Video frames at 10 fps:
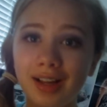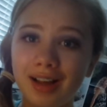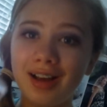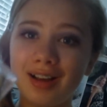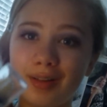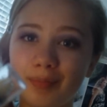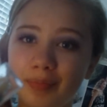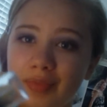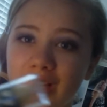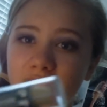
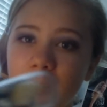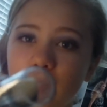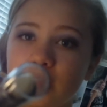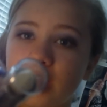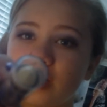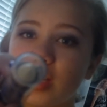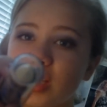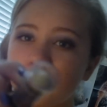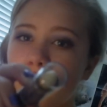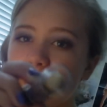Looks like
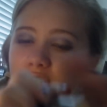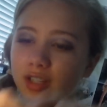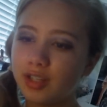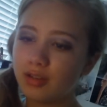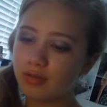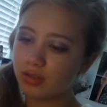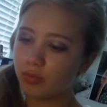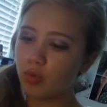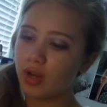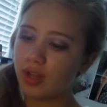this, but obviously use
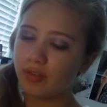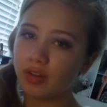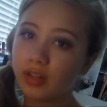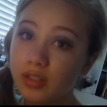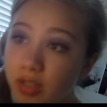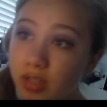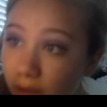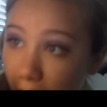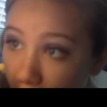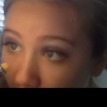whatever concealer